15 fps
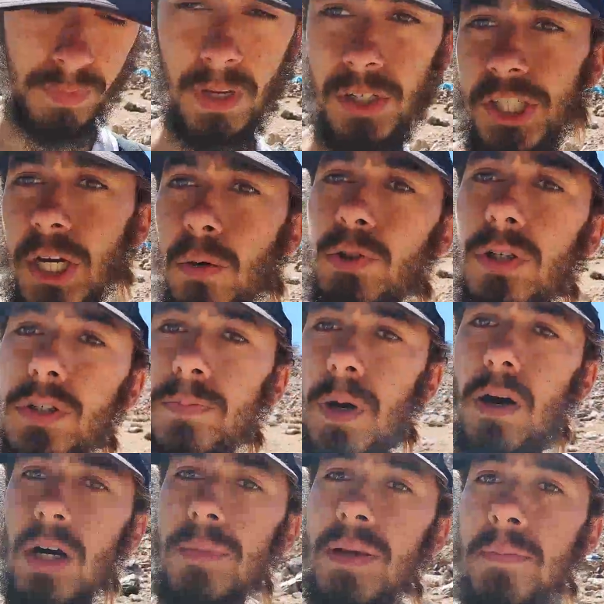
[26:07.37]
Shelters
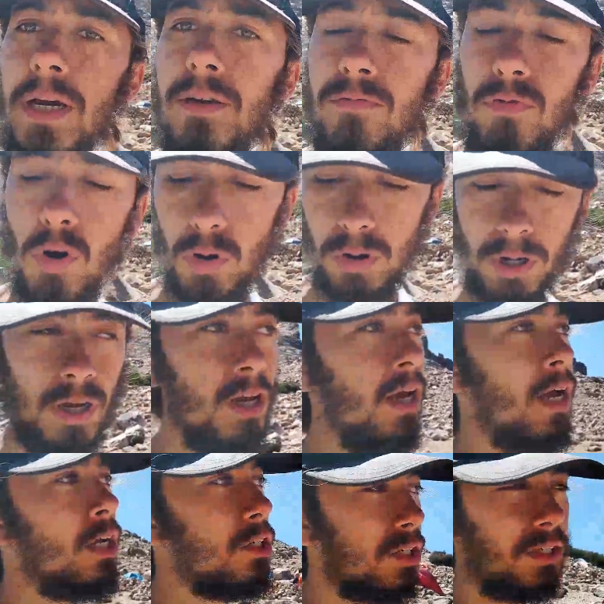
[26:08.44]
behind me made of rock, just